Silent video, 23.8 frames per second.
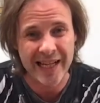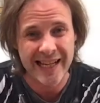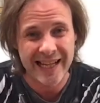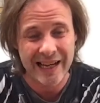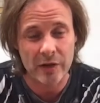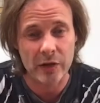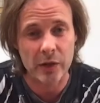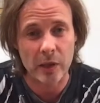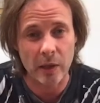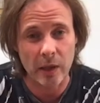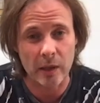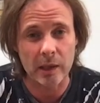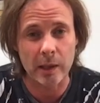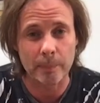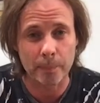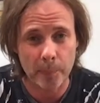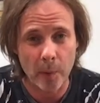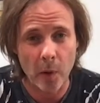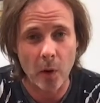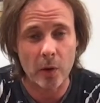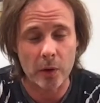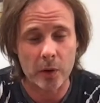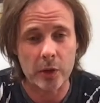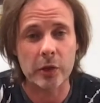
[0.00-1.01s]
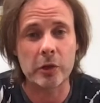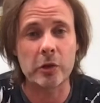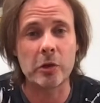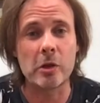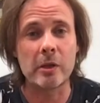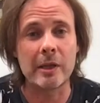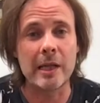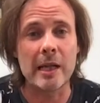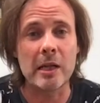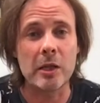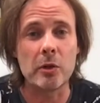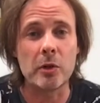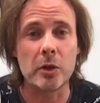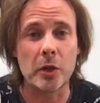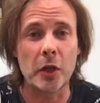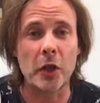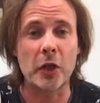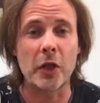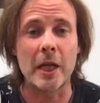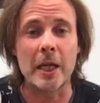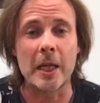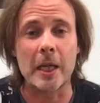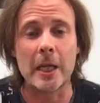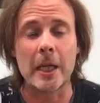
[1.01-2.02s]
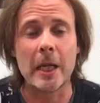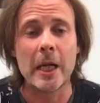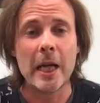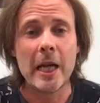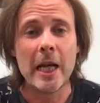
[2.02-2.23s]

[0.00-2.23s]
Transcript: outside the box, to get you to think